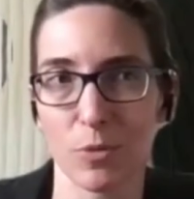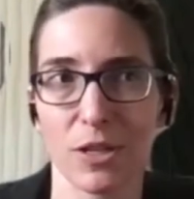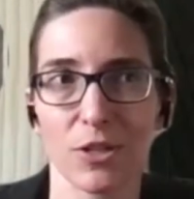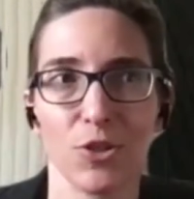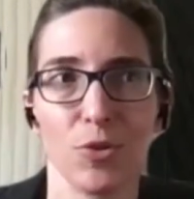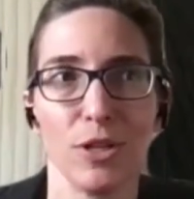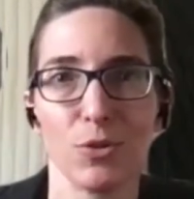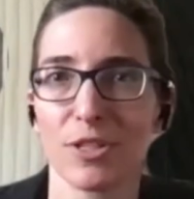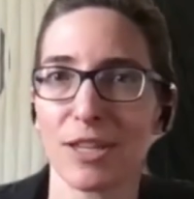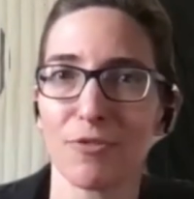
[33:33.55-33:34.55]
because you're in your
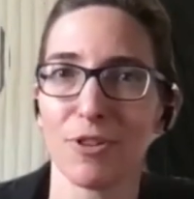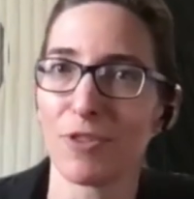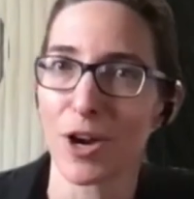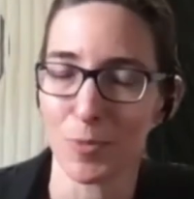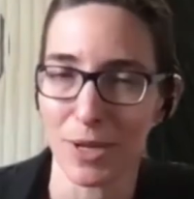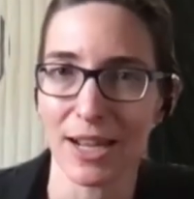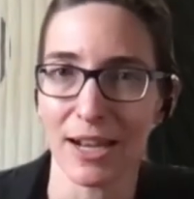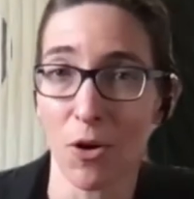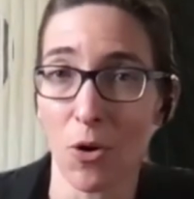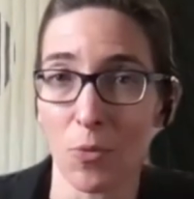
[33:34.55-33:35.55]
safe environment at
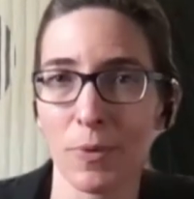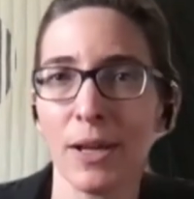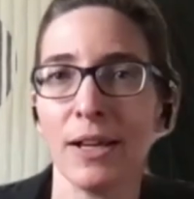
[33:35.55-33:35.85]
home.